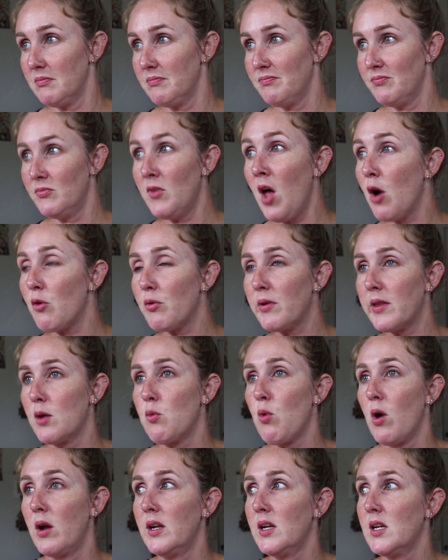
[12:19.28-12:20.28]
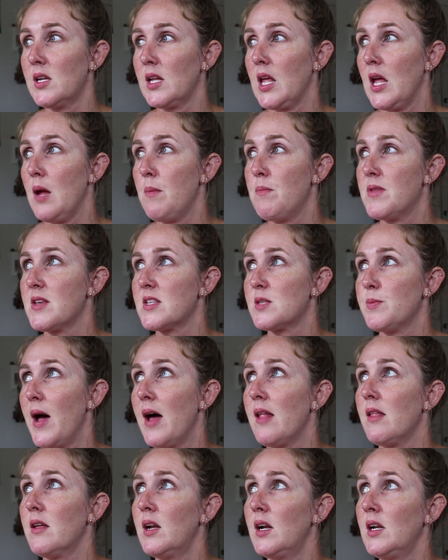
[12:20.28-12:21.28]
not really wanting to keep this
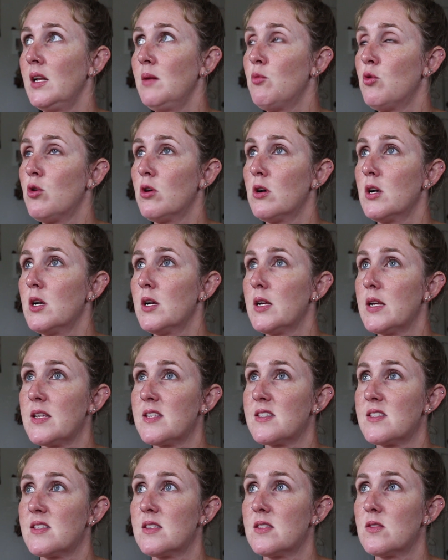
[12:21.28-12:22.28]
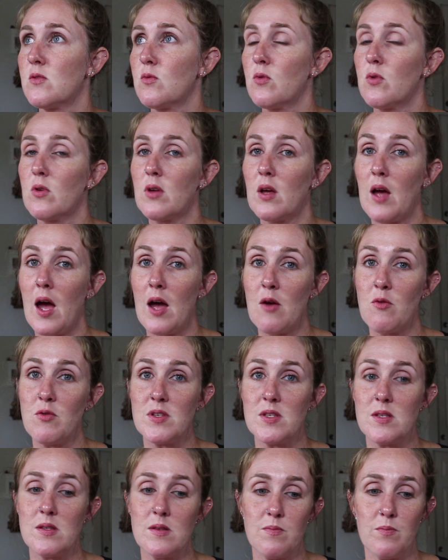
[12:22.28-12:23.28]
palette anymore is
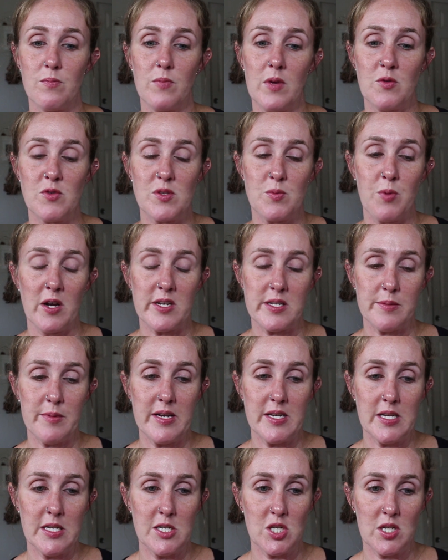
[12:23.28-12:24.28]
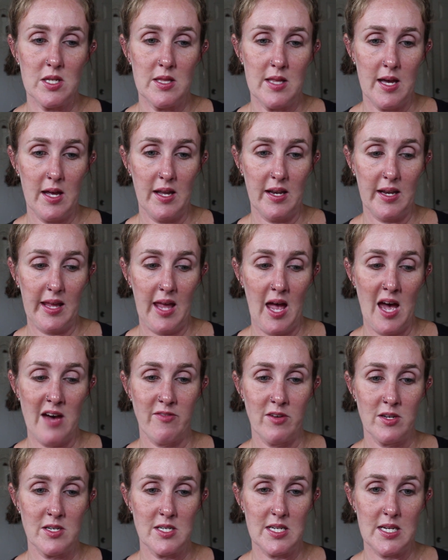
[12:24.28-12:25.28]
it was brought to my attention that Kat
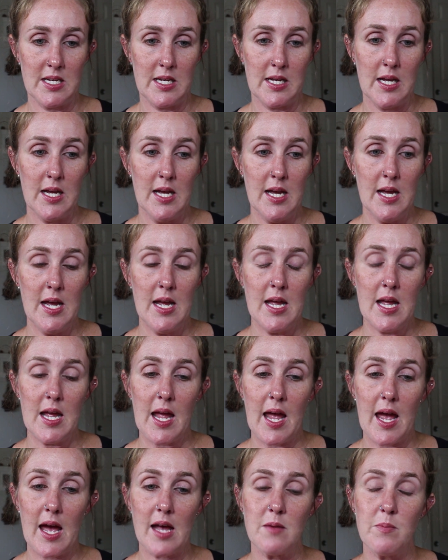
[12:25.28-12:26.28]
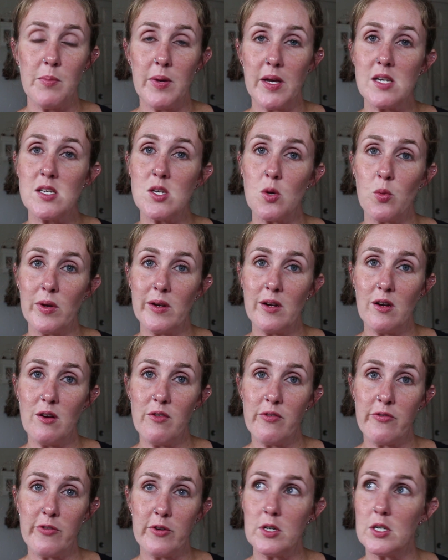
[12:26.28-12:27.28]
Von D had picked a winner
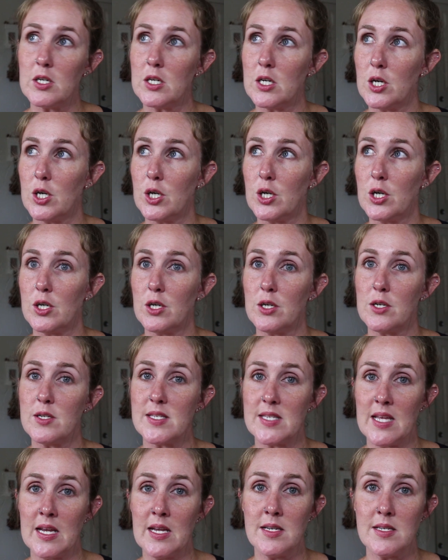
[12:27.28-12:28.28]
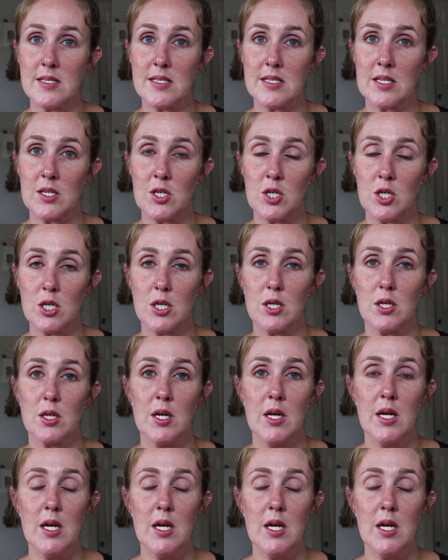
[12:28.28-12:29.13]
for her Saint and Sinner.